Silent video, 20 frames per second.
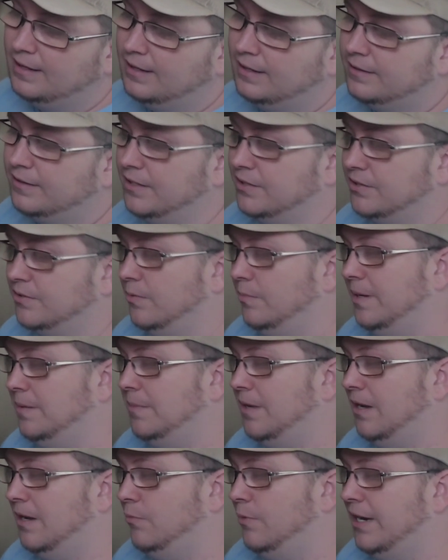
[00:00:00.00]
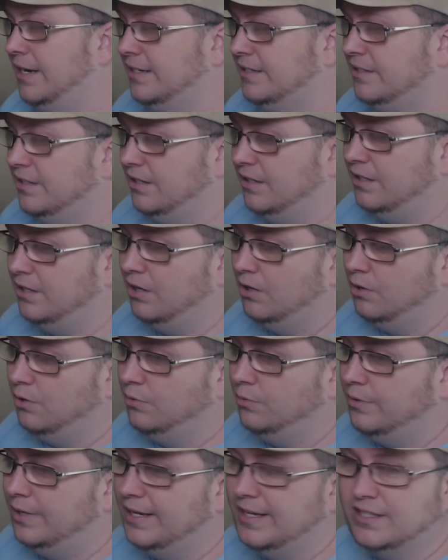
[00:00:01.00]
this will be my way to
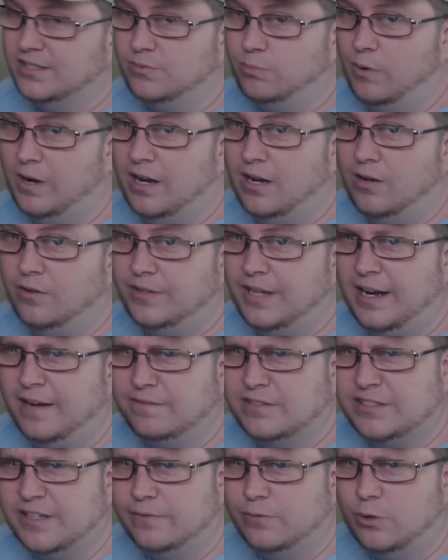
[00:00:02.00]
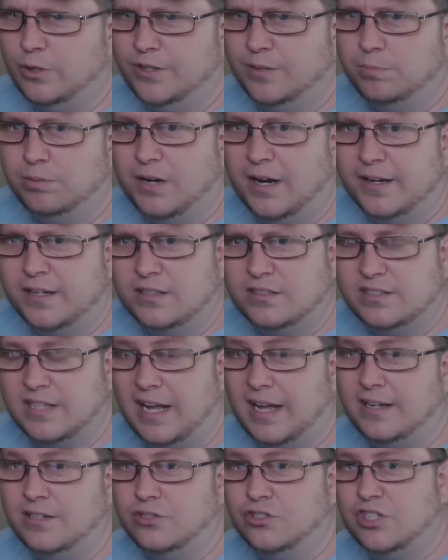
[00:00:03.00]
go as well. They have several other products.
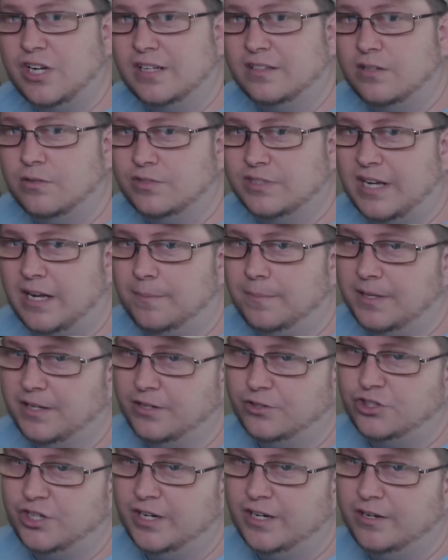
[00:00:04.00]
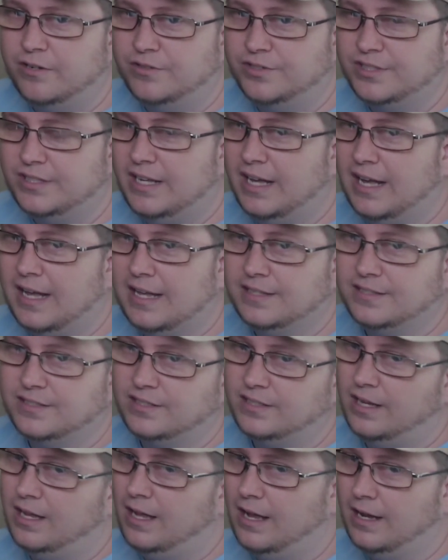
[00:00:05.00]
I hadn't checked those out, but the chairs,
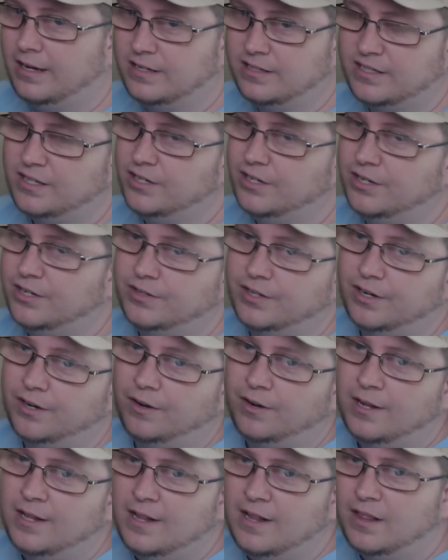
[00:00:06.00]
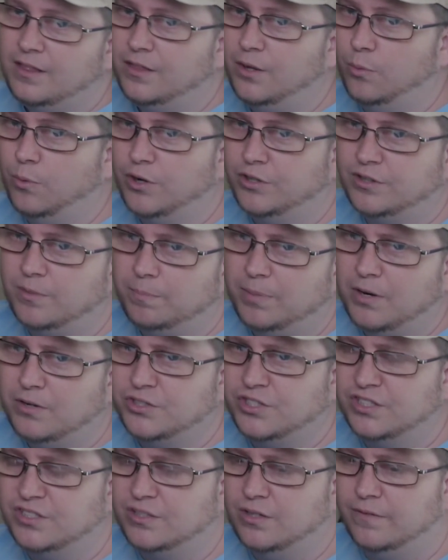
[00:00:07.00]
guys, I can tell you they're worth the
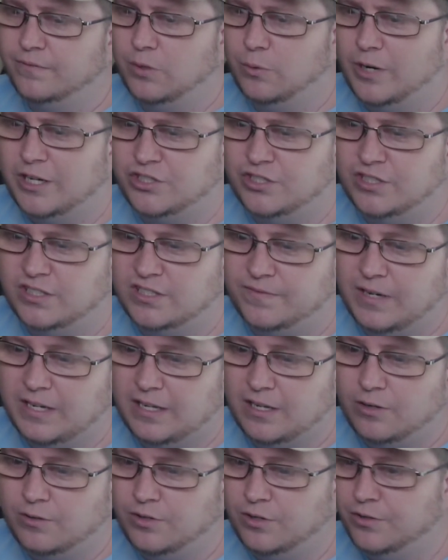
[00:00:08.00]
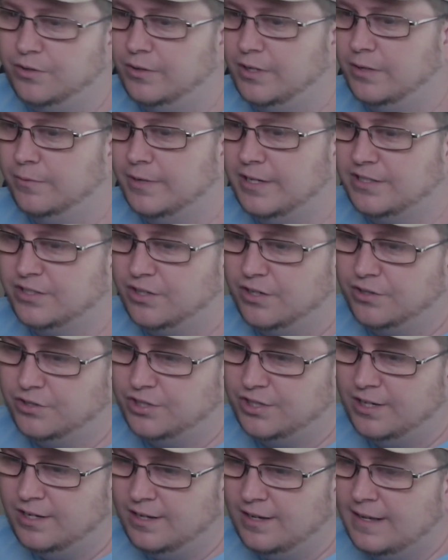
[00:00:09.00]
purchase. So if you're watching this video, you're doing your
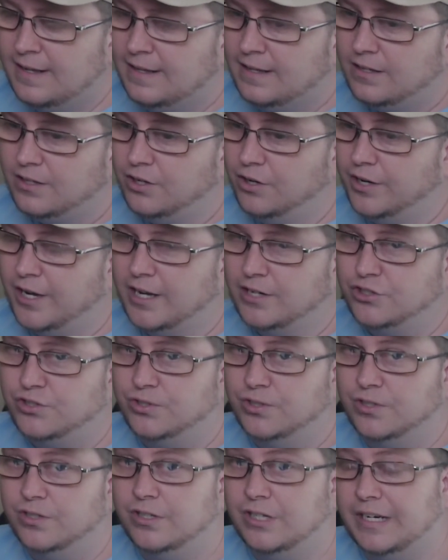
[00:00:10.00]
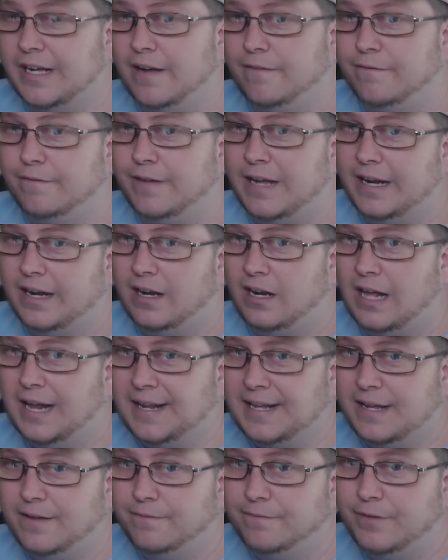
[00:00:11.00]
research, you're not sure, you're not finding a
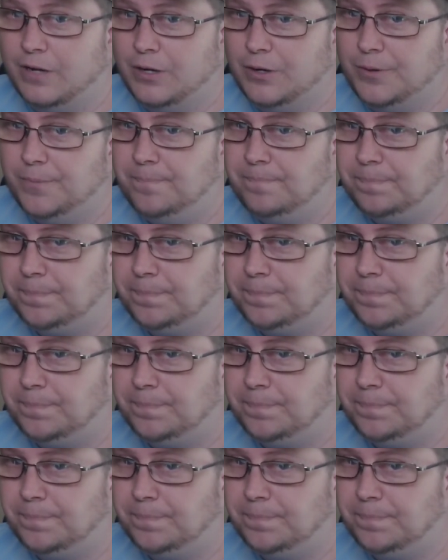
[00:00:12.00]
lot of info,